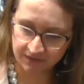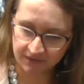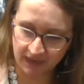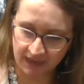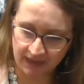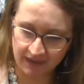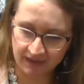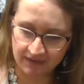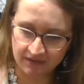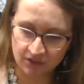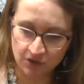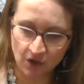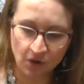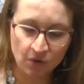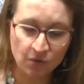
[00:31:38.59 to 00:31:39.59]
Okay,
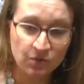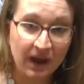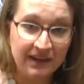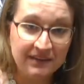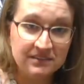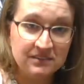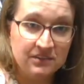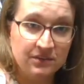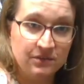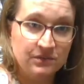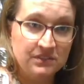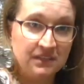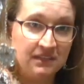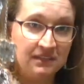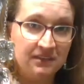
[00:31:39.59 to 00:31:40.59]
no
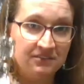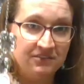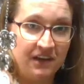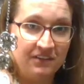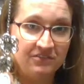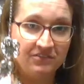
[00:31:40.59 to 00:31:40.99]
rhinestones in the five